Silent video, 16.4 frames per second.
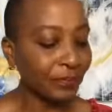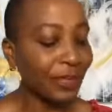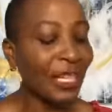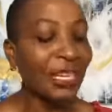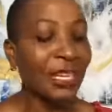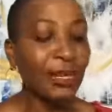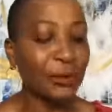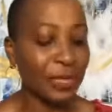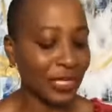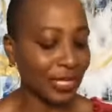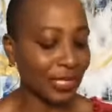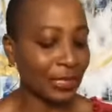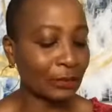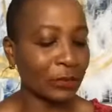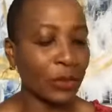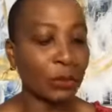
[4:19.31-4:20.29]
And I'll read a
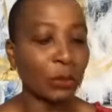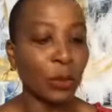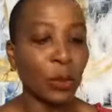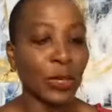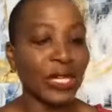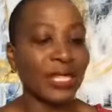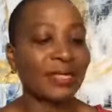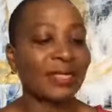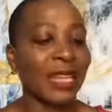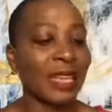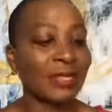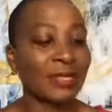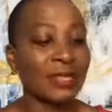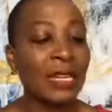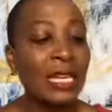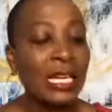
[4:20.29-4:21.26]
little bit more. He says,